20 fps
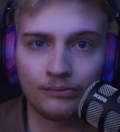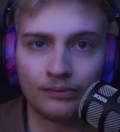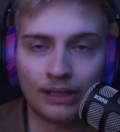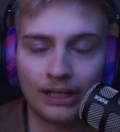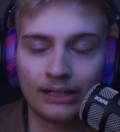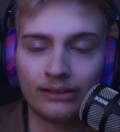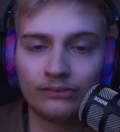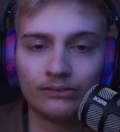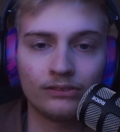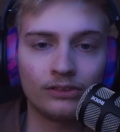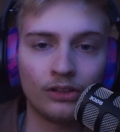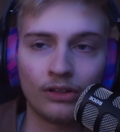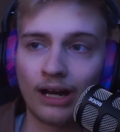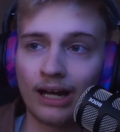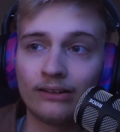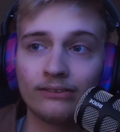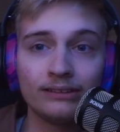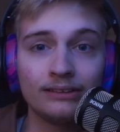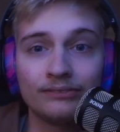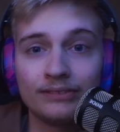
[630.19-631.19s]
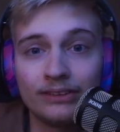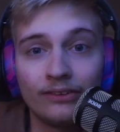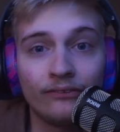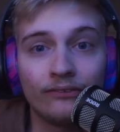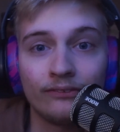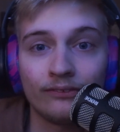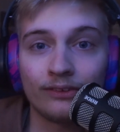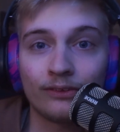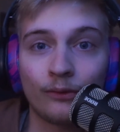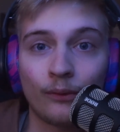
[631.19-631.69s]
I don't. I don't even know
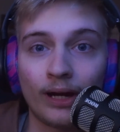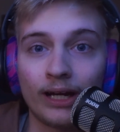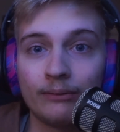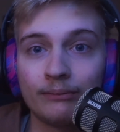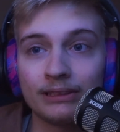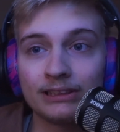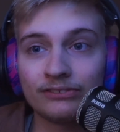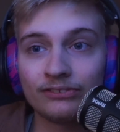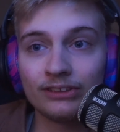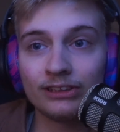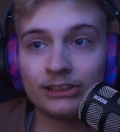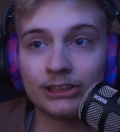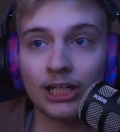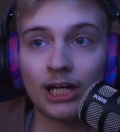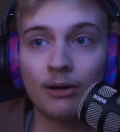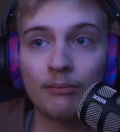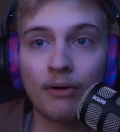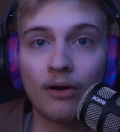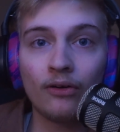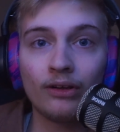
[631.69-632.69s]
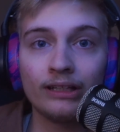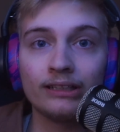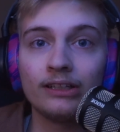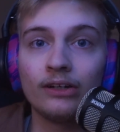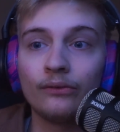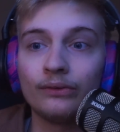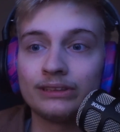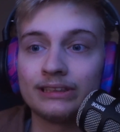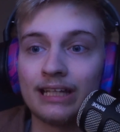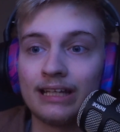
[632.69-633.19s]
the requirements for the job. All I
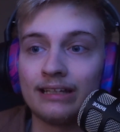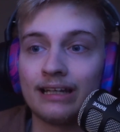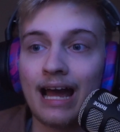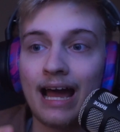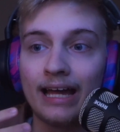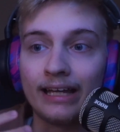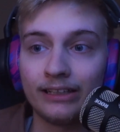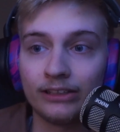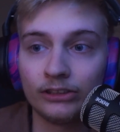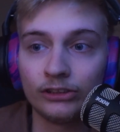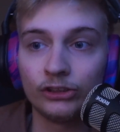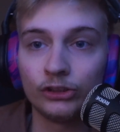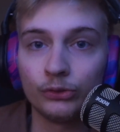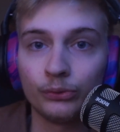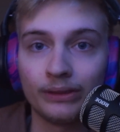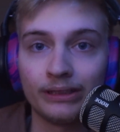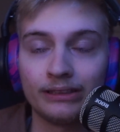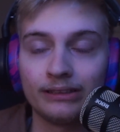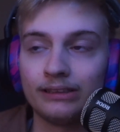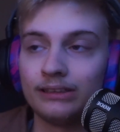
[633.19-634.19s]
know is that I could do it.